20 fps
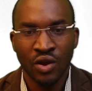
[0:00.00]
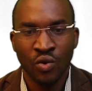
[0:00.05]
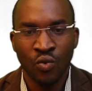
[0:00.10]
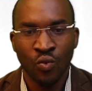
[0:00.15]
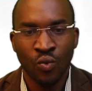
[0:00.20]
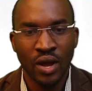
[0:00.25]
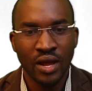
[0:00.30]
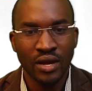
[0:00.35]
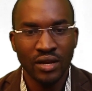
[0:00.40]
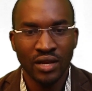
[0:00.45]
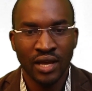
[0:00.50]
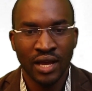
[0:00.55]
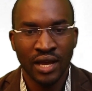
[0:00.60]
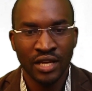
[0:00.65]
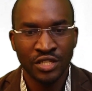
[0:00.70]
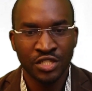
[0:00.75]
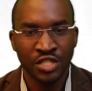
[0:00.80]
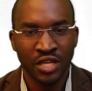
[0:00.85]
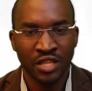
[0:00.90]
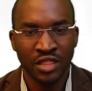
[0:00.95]
One,
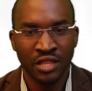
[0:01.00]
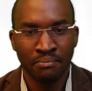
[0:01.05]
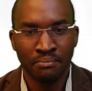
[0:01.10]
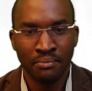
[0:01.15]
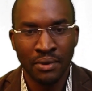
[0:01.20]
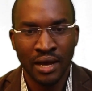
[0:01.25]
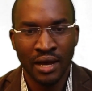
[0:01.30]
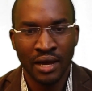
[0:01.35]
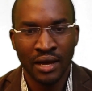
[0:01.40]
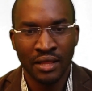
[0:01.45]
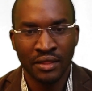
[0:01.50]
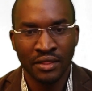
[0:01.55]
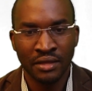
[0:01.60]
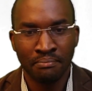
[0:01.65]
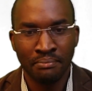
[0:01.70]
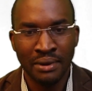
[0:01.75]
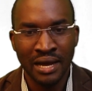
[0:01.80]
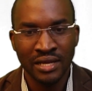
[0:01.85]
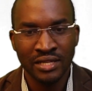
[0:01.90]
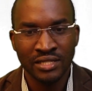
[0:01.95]
check the
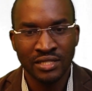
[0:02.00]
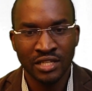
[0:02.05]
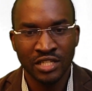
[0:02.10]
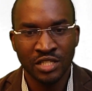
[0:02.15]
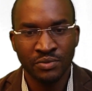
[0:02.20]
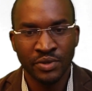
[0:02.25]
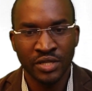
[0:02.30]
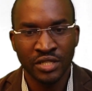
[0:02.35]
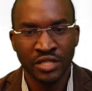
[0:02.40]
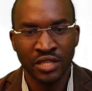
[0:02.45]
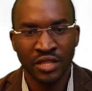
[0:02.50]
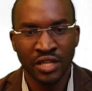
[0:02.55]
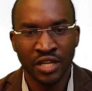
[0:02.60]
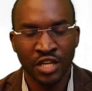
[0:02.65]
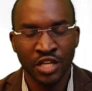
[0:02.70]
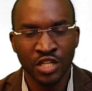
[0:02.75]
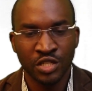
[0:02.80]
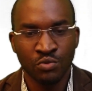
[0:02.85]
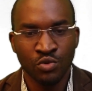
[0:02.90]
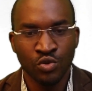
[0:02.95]
bank statement and the
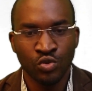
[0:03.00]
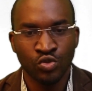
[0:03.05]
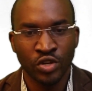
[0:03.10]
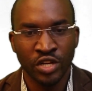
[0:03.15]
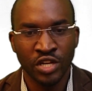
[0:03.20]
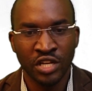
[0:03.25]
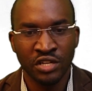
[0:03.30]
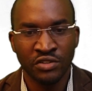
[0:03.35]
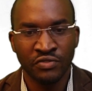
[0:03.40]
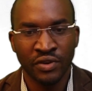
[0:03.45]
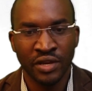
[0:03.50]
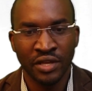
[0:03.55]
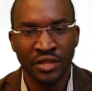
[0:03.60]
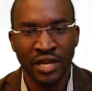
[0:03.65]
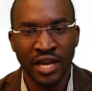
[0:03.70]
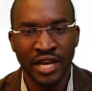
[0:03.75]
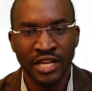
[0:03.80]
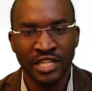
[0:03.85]
cash book to identify the